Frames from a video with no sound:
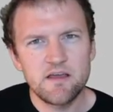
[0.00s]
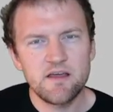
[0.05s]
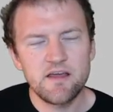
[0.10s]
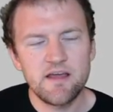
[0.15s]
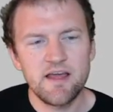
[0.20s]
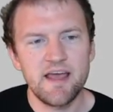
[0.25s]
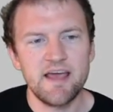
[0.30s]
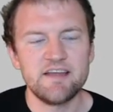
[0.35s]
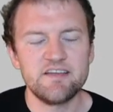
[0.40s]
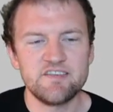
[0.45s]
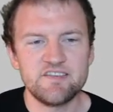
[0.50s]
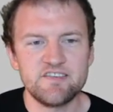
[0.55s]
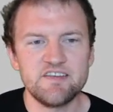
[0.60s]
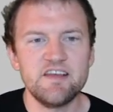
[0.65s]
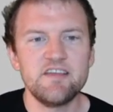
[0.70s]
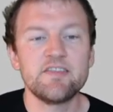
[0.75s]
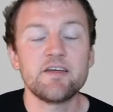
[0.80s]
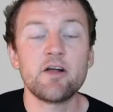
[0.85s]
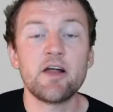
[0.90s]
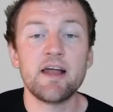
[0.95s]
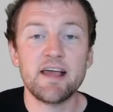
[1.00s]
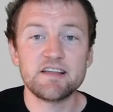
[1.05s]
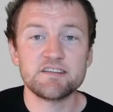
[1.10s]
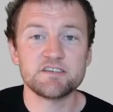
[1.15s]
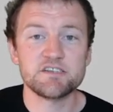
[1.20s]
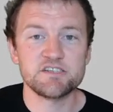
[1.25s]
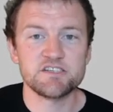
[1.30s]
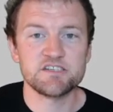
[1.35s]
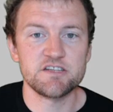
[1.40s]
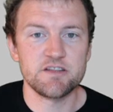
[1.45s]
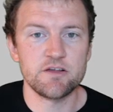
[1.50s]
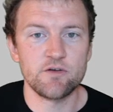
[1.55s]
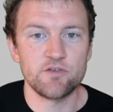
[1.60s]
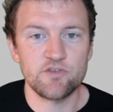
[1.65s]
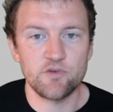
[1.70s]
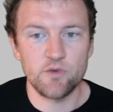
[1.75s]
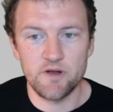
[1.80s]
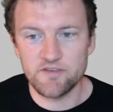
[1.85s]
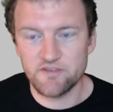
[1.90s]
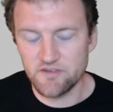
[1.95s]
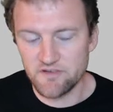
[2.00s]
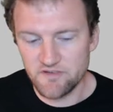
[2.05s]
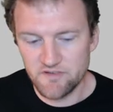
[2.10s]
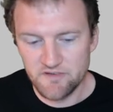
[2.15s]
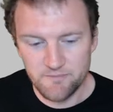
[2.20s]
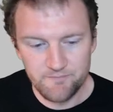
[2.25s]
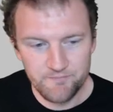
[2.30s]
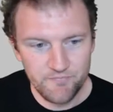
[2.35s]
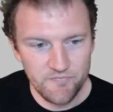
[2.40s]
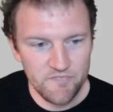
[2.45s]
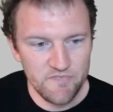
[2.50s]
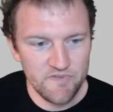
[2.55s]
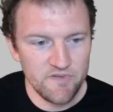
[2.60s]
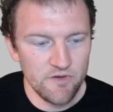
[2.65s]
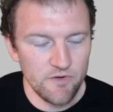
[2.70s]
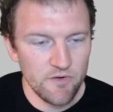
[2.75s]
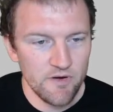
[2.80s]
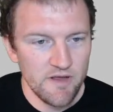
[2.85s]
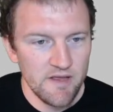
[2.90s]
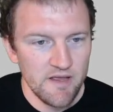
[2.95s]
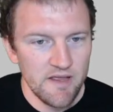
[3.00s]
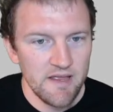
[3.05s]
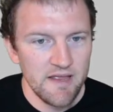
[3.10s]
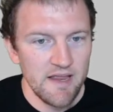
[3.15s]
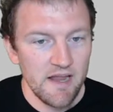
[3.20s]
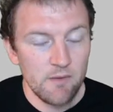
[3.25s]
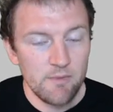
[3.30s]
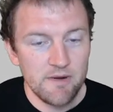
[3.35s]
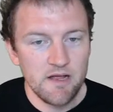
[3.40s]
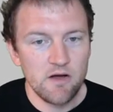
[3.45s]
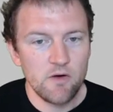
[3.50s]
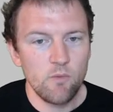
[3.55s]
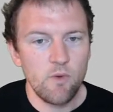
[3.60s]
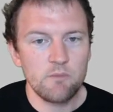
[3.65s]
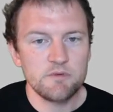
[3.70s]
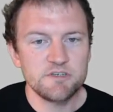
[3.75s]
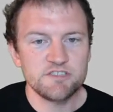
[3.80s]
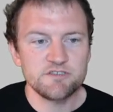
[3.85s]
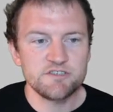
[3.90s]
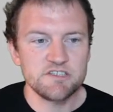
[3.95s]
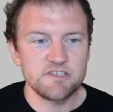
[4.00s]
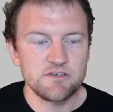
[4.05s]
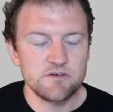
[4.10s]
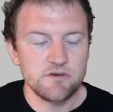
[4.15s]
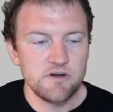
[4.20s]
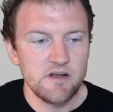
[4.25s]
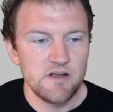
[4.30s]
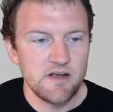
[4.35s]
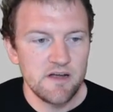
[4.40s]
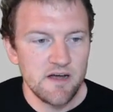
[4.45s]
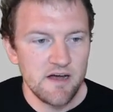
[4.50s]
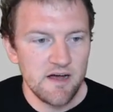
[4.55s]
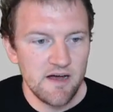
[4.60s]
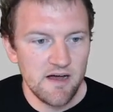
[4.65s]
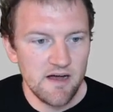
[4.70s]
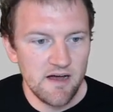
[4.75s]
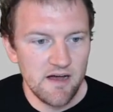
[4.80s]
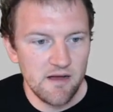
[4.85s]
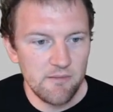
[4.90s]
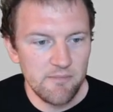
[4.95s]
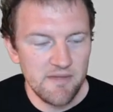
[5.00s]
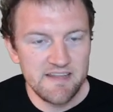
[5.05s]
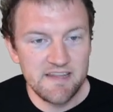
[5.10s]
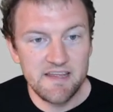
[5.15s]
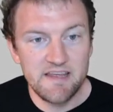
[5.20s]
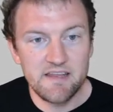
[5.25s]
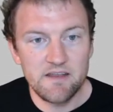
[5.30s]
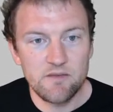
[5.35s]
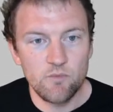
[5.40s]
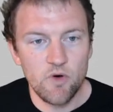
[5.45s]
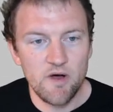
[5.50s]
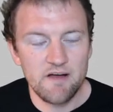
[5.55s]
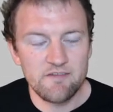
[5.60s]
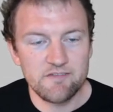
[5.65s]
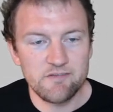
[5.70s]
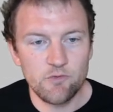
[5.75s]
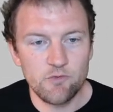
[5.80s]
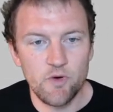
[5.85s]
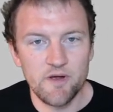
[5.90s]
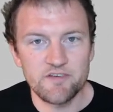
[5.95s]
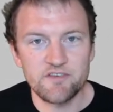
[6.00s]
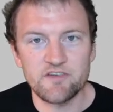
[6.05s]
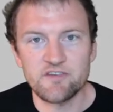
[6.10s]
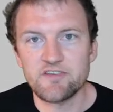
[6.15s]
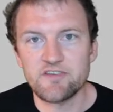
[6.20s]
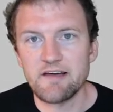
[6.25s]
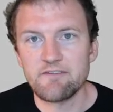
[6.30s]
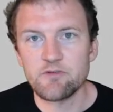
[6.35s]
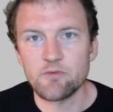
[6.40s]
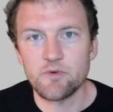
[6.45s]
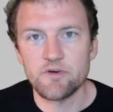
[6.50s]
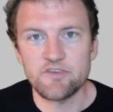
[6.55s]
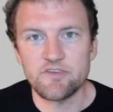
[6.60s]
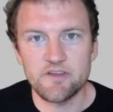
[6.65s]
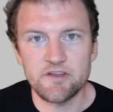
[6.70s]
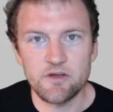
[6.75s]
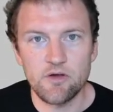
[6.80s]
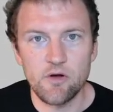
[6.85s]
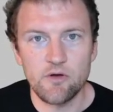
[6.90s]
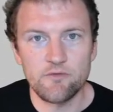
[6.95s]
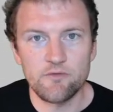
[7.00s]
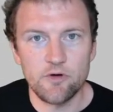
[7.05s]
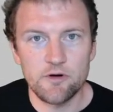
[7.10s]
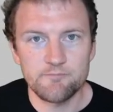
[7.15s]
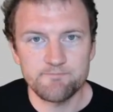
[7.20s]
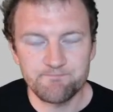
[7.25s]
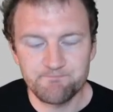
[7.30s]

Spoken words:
And see their answers to those questions. So here we go. What would you do? And then we'll have some questions afterwards on the Google form.